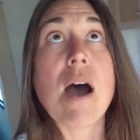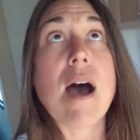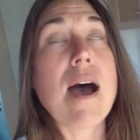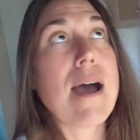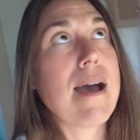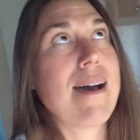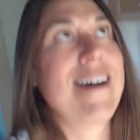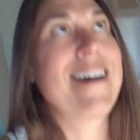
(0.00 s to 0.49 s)

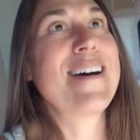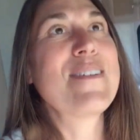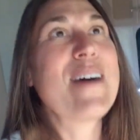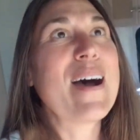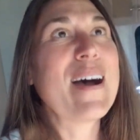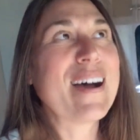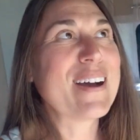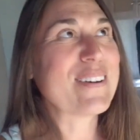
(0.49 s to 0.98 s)

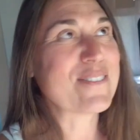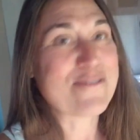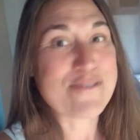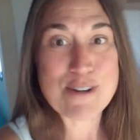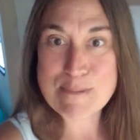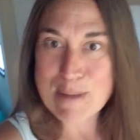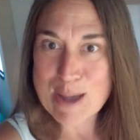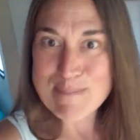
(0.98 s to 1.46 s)

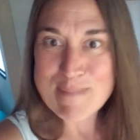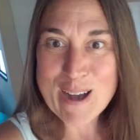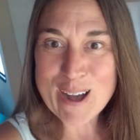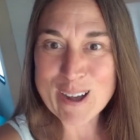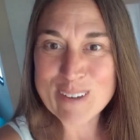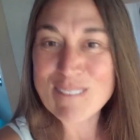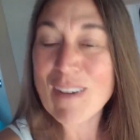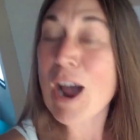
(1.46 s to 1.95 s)
For my
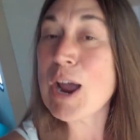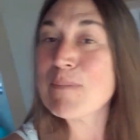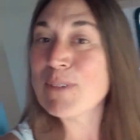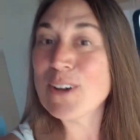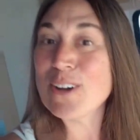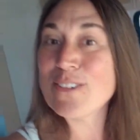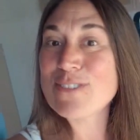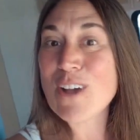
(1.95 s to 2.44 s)
mom, I
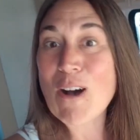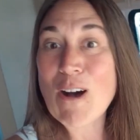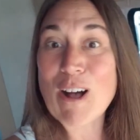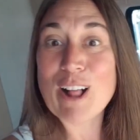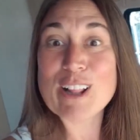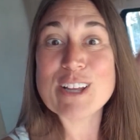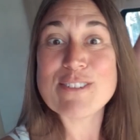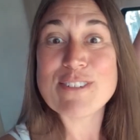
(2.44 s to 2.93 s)
moved
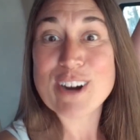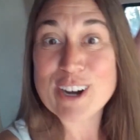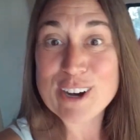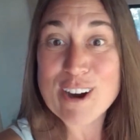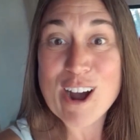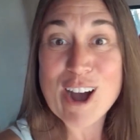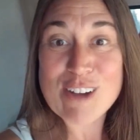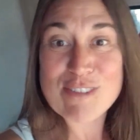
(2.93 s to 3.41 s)
all of her
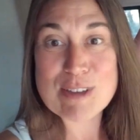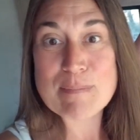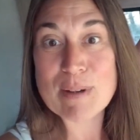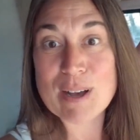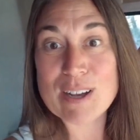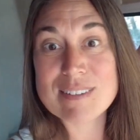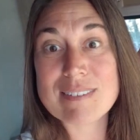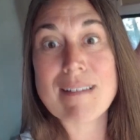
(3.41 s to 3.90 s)
coffee
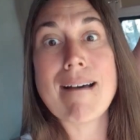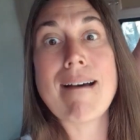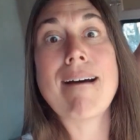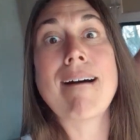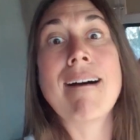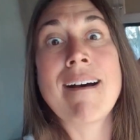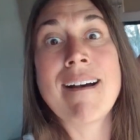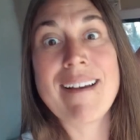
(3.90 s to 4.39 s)
mugs
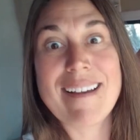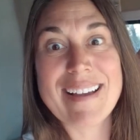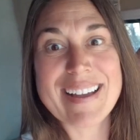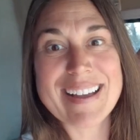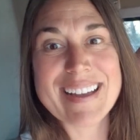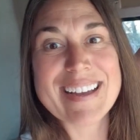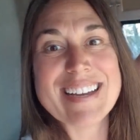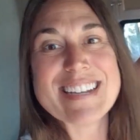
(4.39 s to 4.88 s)

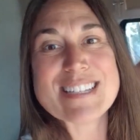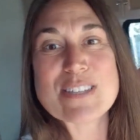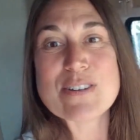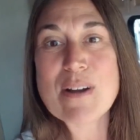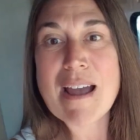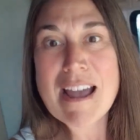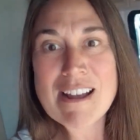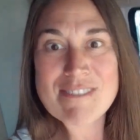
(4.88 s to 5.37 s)
high.
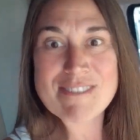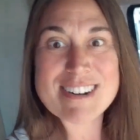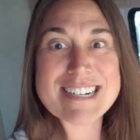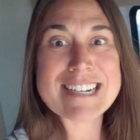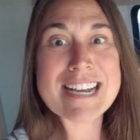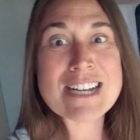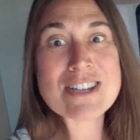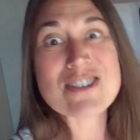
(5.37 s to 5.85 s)
So
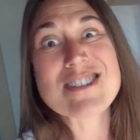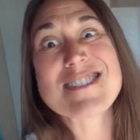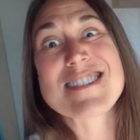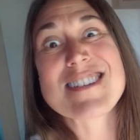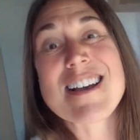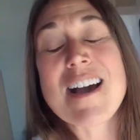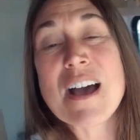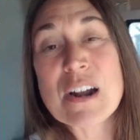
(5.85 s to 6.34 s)
every day she's
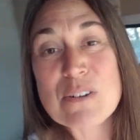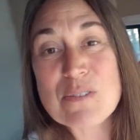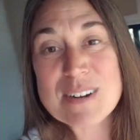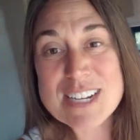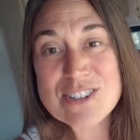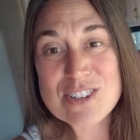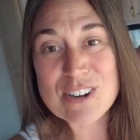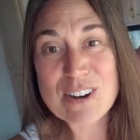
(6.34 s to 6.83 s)
got to
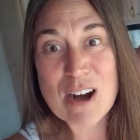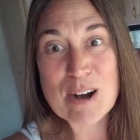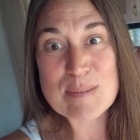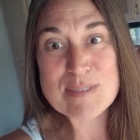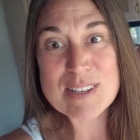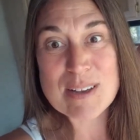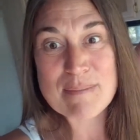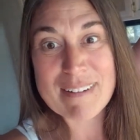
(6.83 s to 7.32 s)
reach her
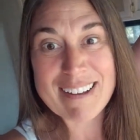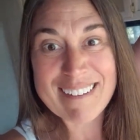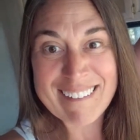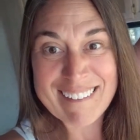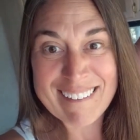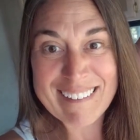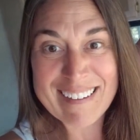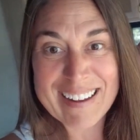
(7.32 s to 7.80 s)
arms up
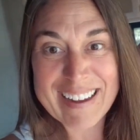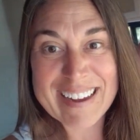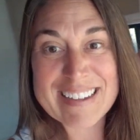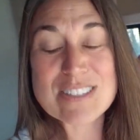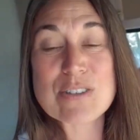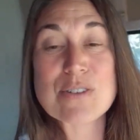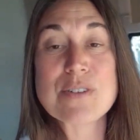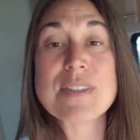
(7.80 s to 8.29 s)

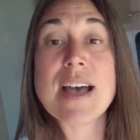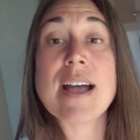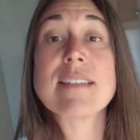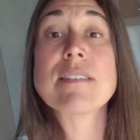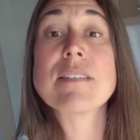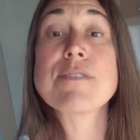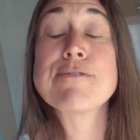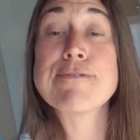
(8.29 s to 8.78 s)
high. So
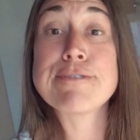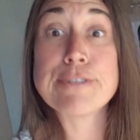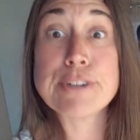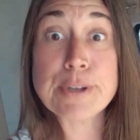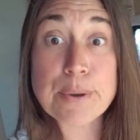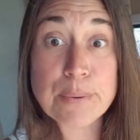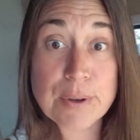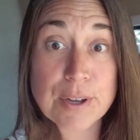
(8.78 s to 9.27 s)
that's a
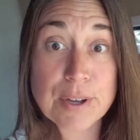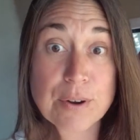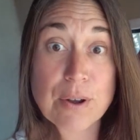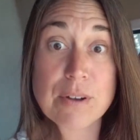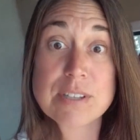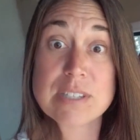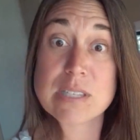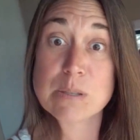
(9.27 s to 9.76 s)
fluid
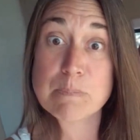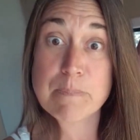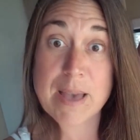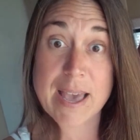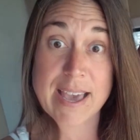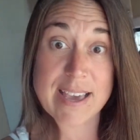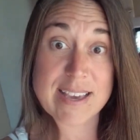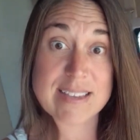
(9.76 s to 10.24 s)

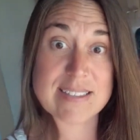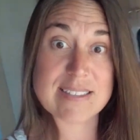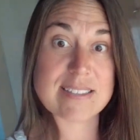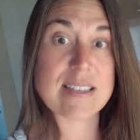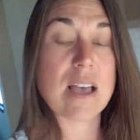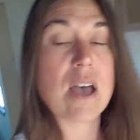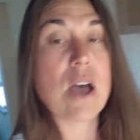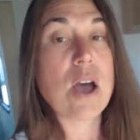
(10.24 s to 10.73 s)

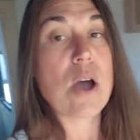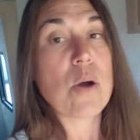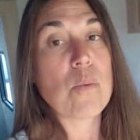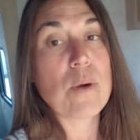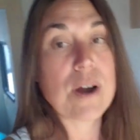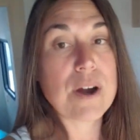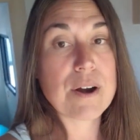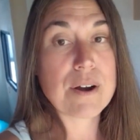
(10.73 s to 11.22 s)
space
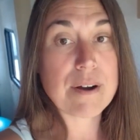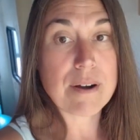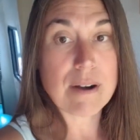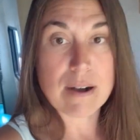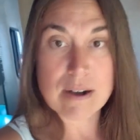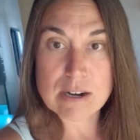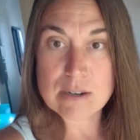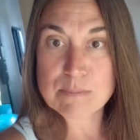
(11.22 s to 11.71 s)
where her
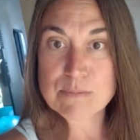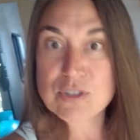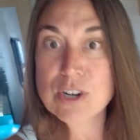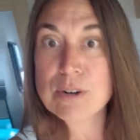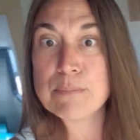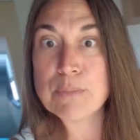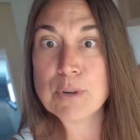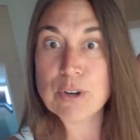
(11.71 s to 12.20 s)
arms
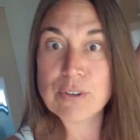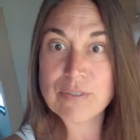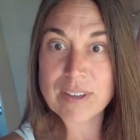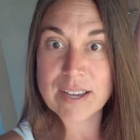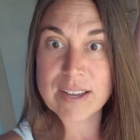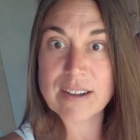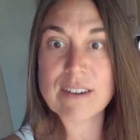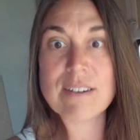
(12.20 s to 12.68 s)
are
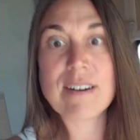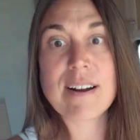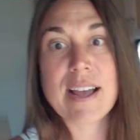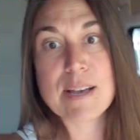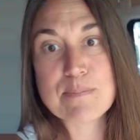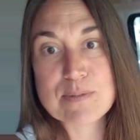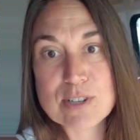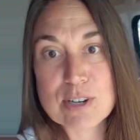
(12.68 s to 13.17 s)
moving and her
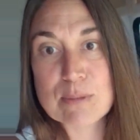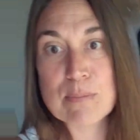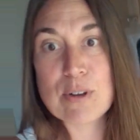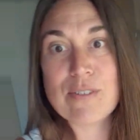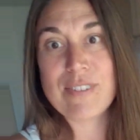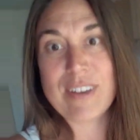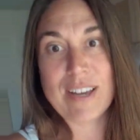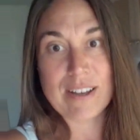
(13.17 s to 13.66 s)
hips are
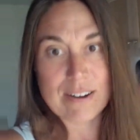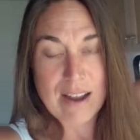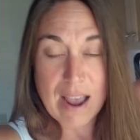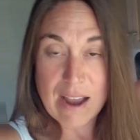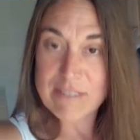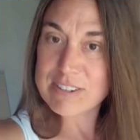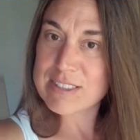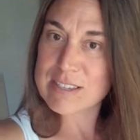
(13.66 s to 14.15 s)
moving and
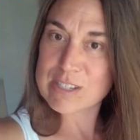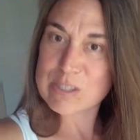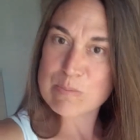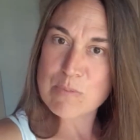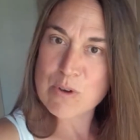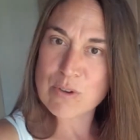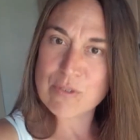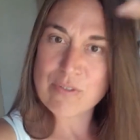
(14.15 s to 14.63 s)
everything's
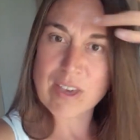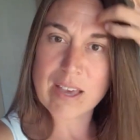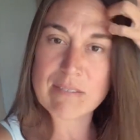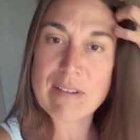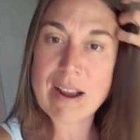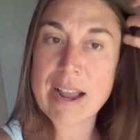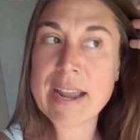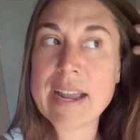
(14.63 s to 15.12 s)

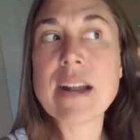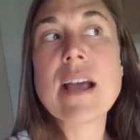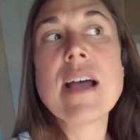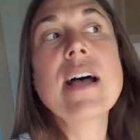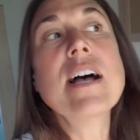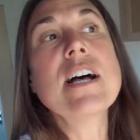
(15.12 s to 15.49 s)
moving, right?